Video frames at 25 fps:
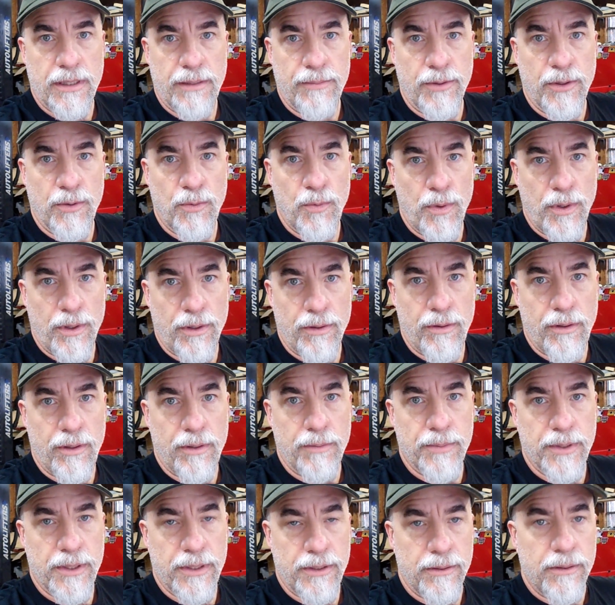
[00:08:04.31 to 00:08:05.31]
that I'm going to work
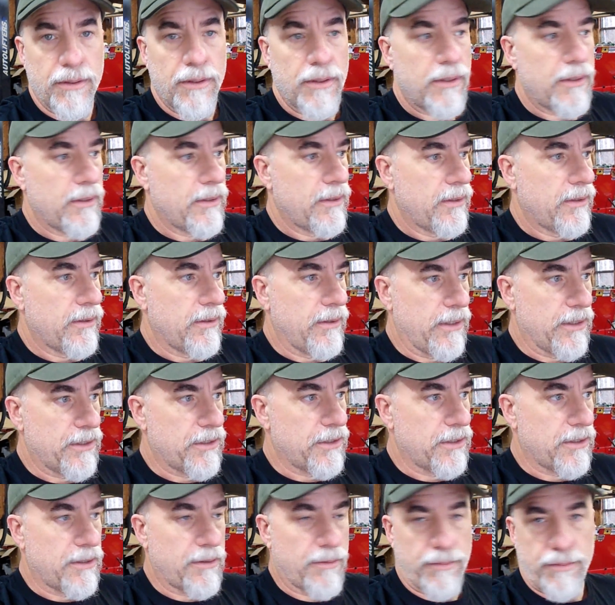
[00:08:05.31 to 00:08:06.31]
on, but
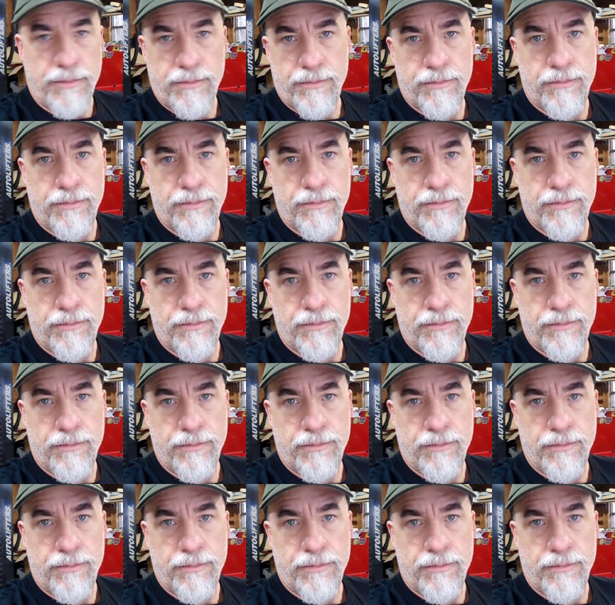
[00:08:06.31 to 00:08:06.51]
this is